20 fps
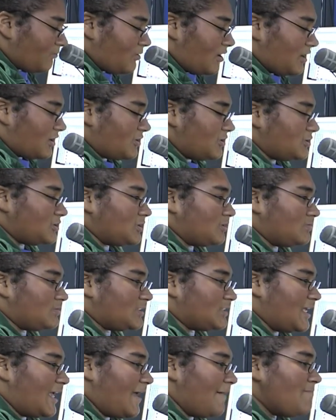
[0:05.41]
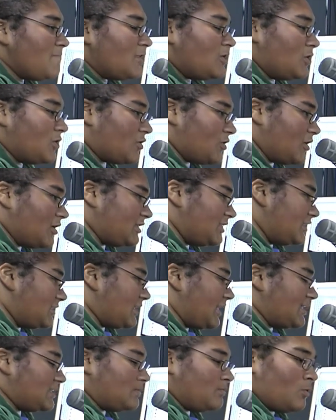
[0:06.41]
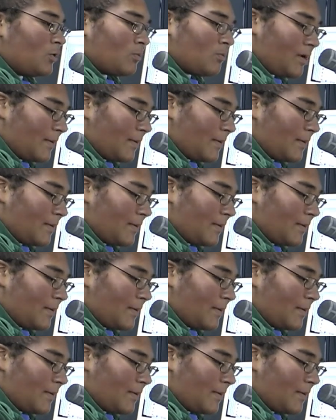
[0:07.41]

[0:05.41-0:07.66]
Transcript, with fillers: Records, you know what I'm saying? Yeah. Your girl DJ Samore